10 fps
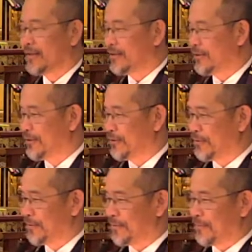
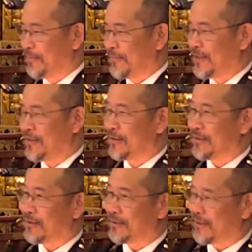to
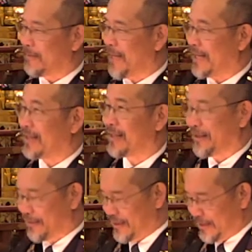feature a patent
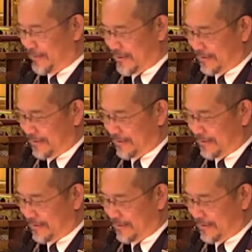leather upper.